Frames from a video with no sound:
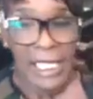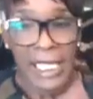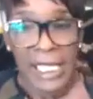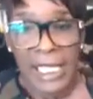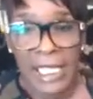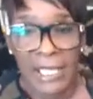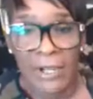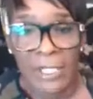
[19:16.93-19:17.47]

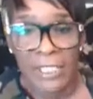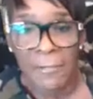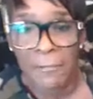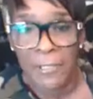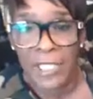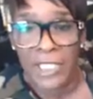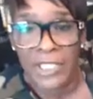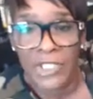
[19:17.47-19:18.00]
Here's a
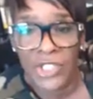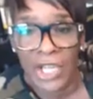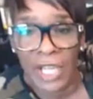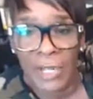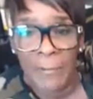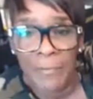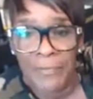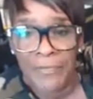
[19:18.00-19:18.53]

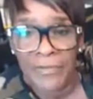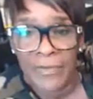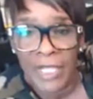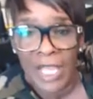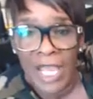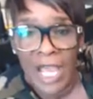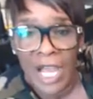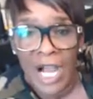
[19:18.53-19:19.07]
picture
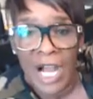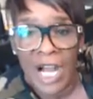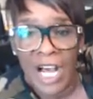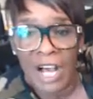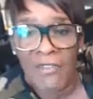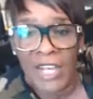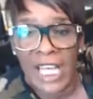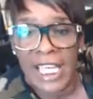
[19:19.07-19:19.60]

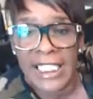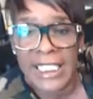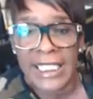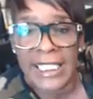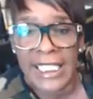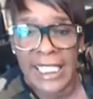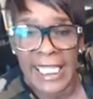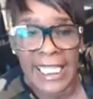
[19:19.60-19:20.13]
of a
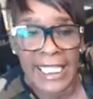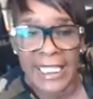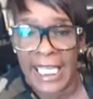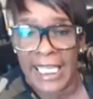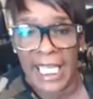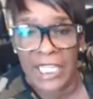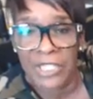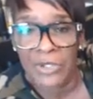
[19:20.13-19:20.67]
scene
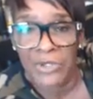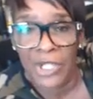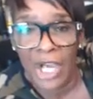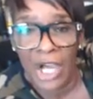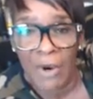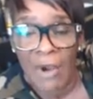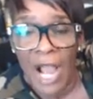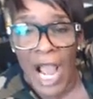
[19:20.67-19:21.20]
that I don't
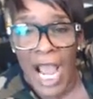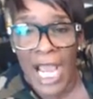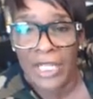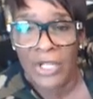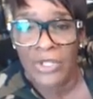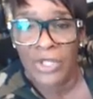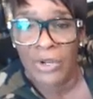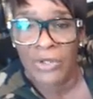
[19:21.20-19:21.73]
know. I
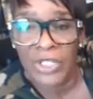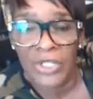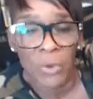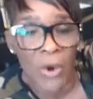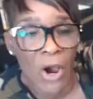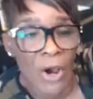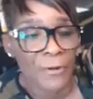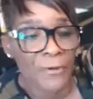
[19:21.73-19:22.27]
don't know this
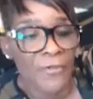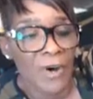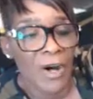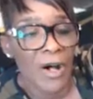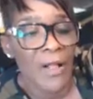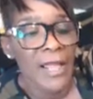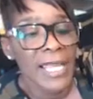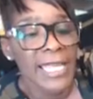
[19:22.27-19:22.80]

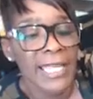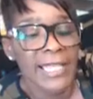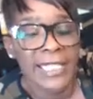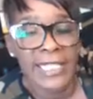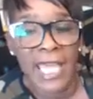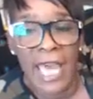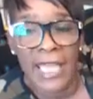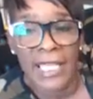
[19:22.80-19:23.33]
waterfall. It's
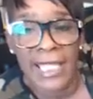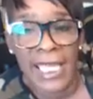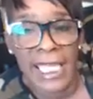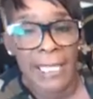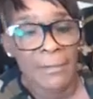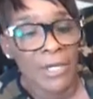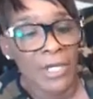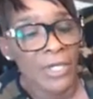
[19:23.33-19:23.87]
not
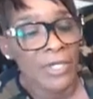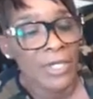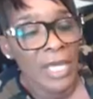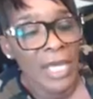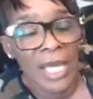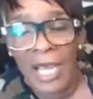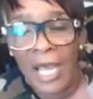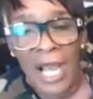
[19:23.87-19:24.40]
labeled.
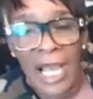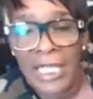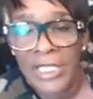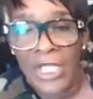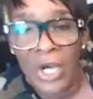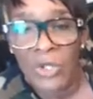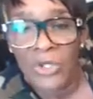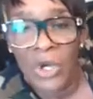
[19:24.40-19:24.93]
I
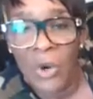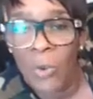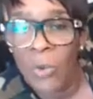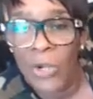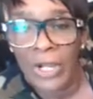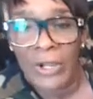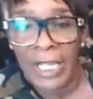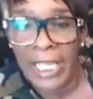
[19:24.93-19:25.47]
don't know
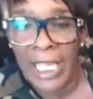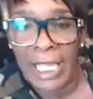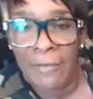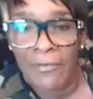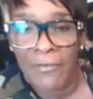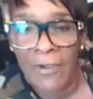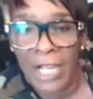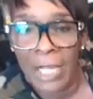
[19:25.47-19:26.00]
where it
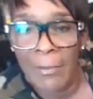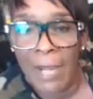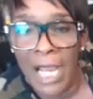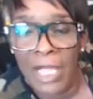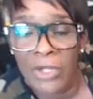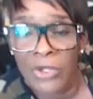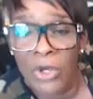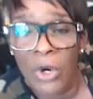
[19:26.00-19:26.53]
came from.
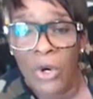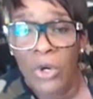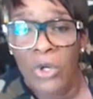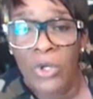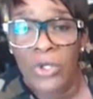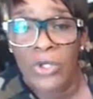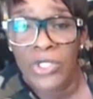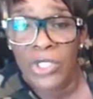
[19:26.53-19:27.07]
I don't know
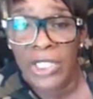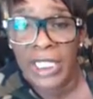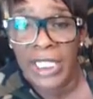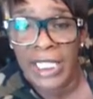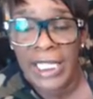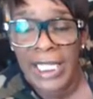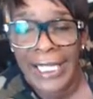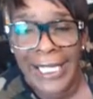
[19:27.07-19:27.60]
who took
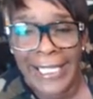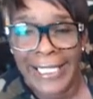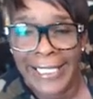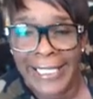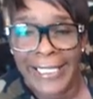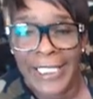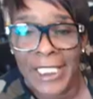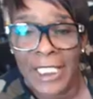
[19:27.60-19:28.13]
it, and it
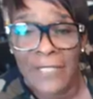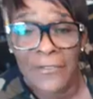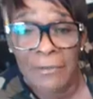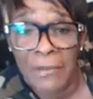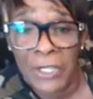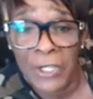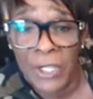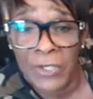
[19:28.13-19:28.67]
doesn't look
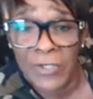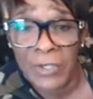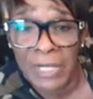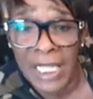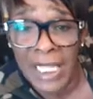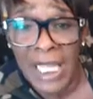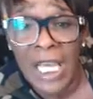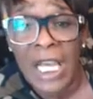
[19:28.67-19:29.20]
familiar to
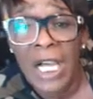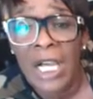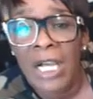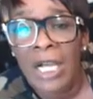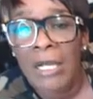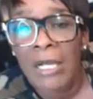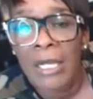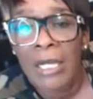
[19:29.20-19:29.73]
me.
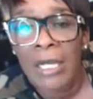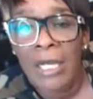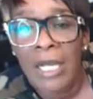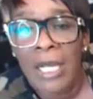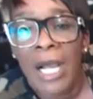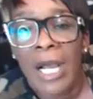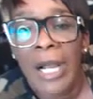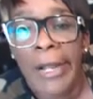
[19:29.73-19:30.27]

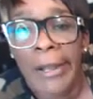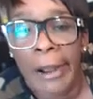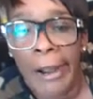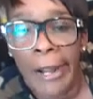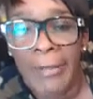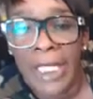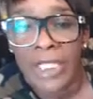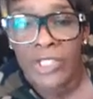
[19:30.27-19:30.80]

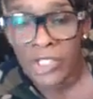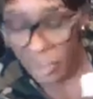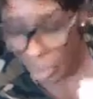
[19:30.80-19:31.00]
Garbage.